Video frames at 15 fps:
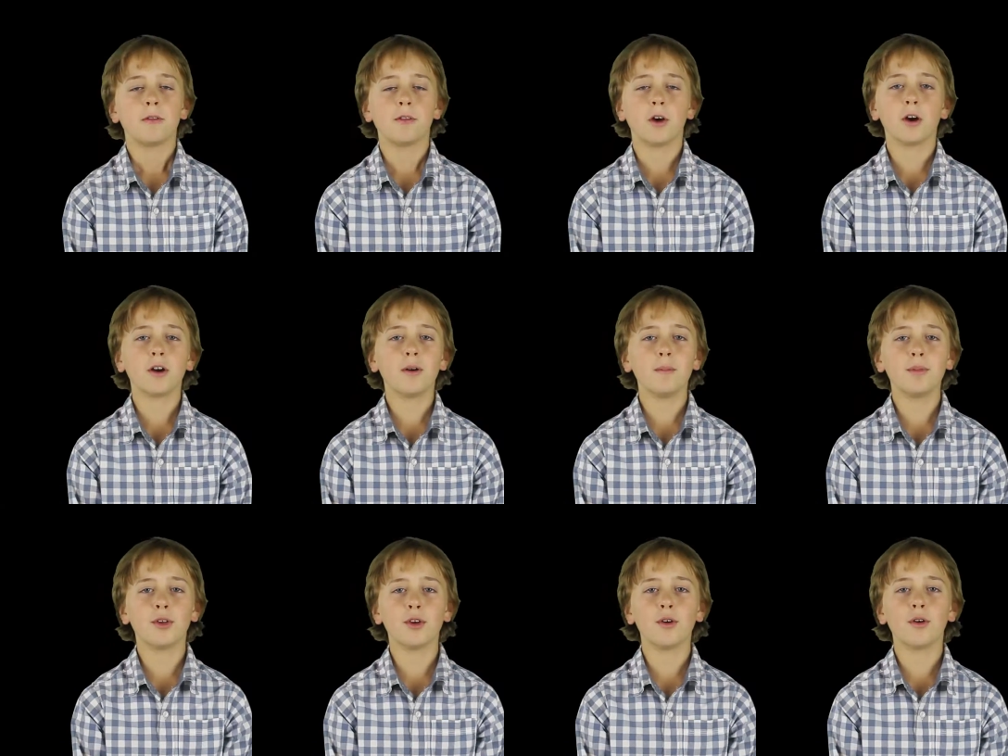The
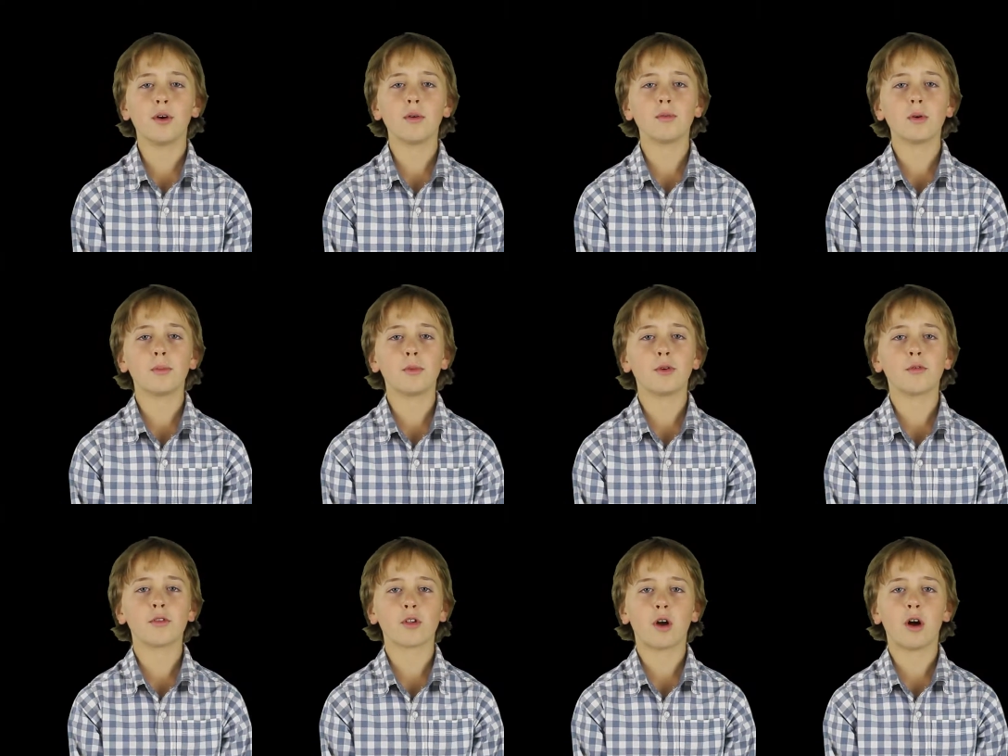computer
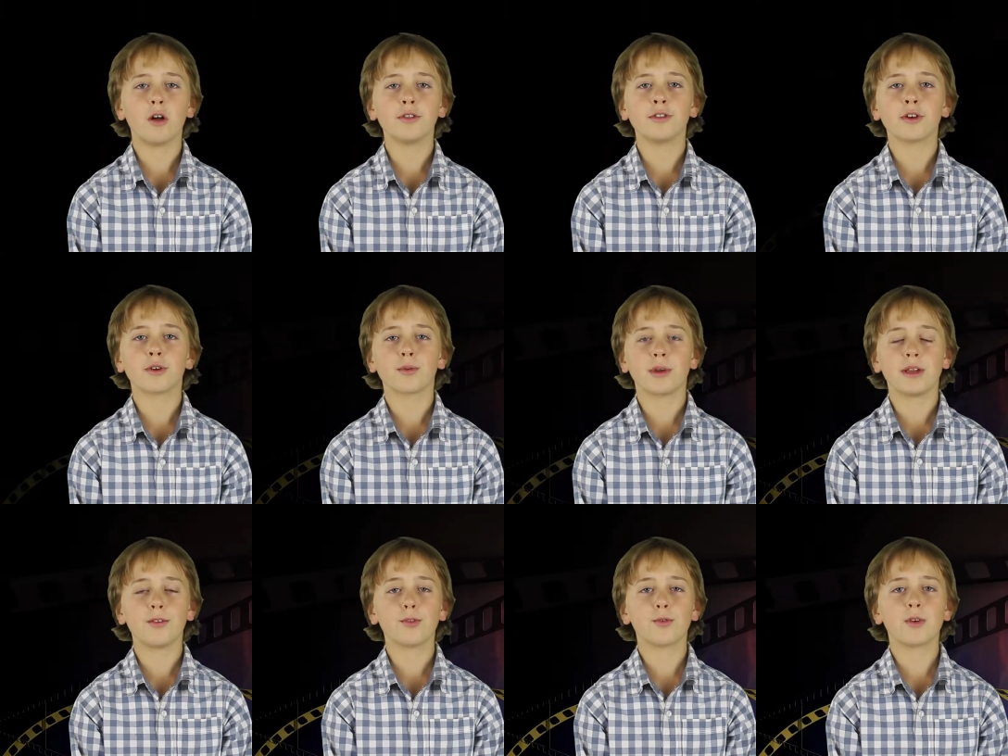removes all the
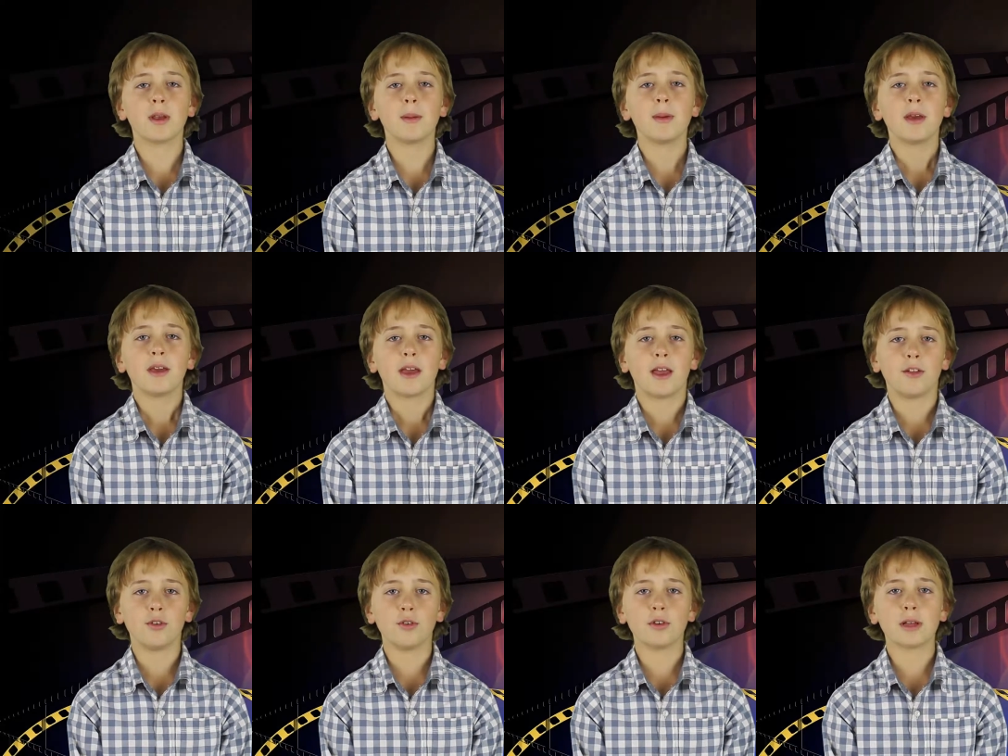green screen
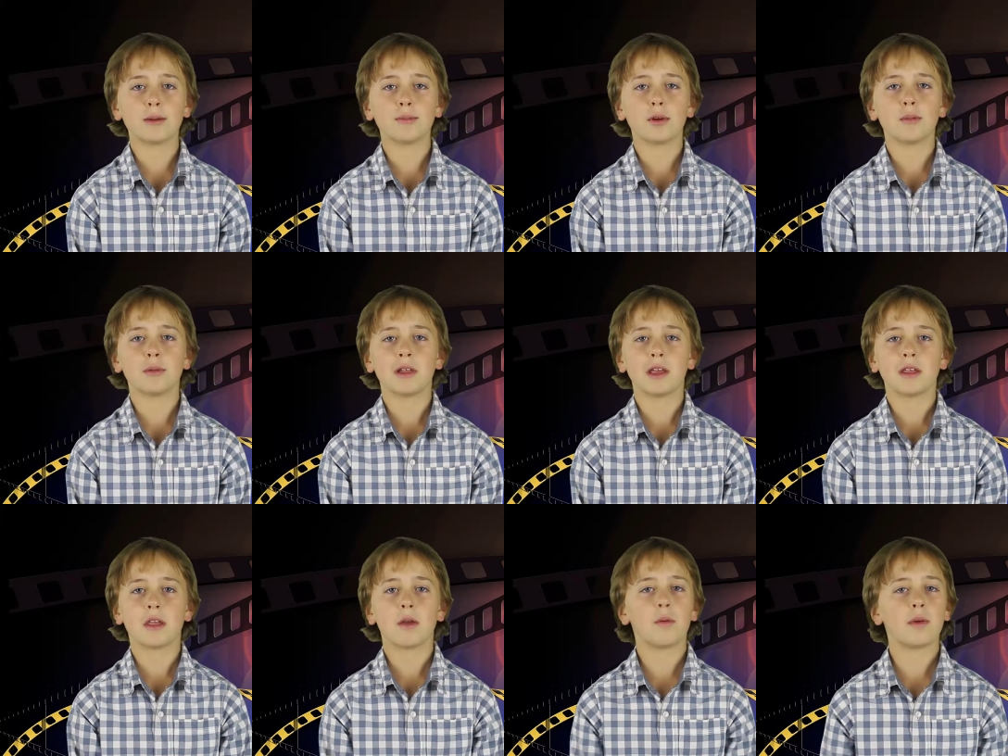and you can
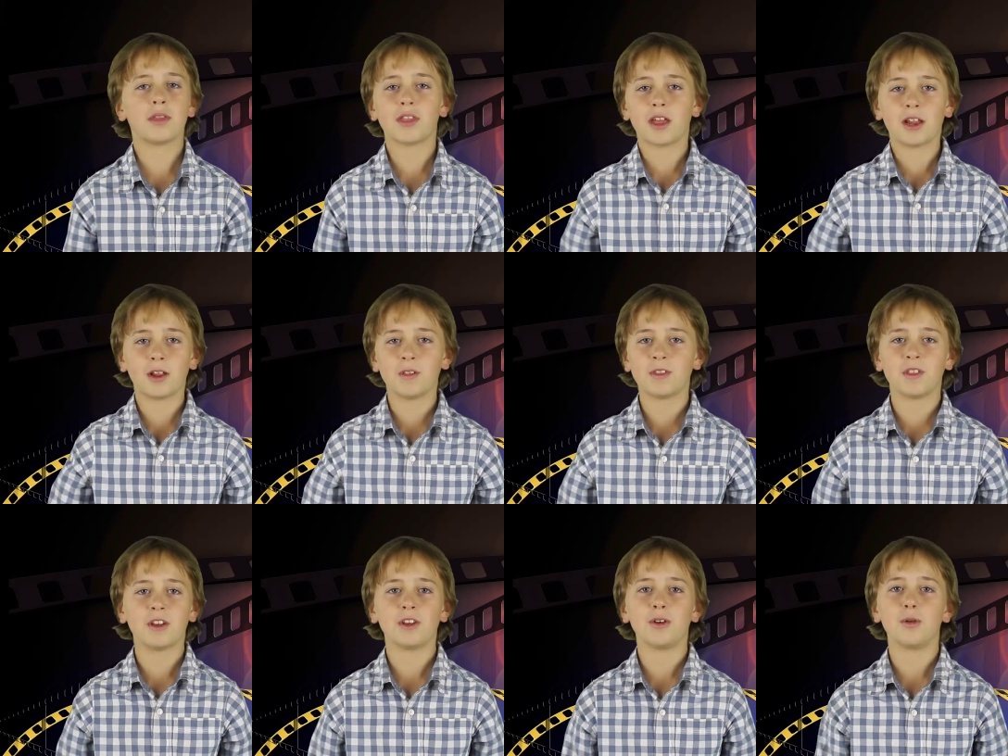replace it with
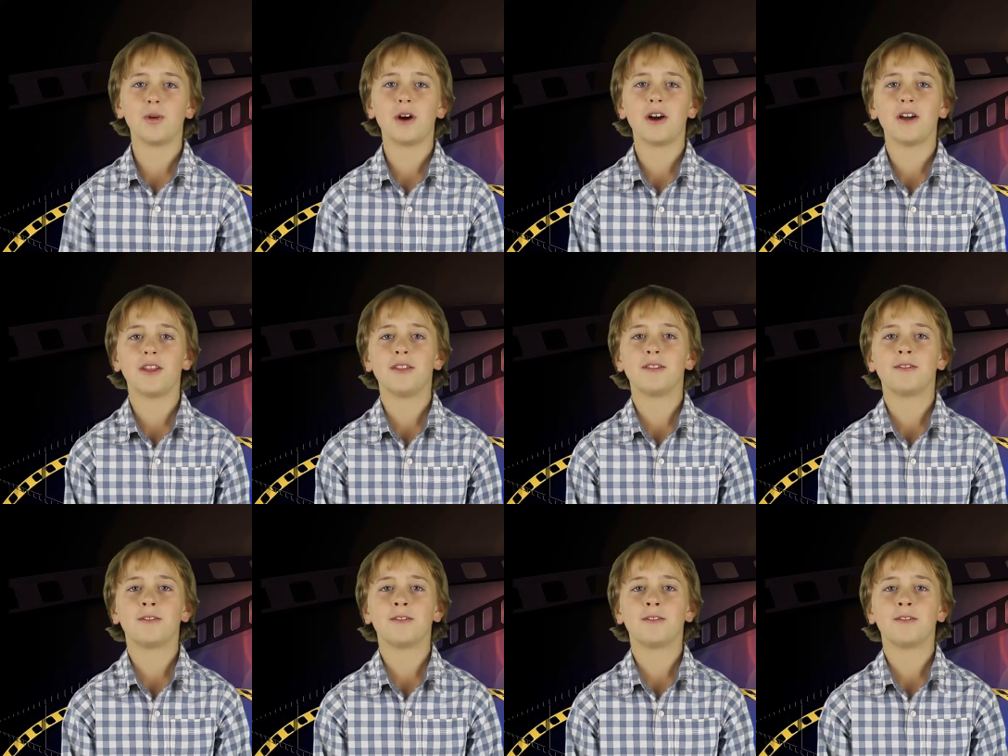anything you want.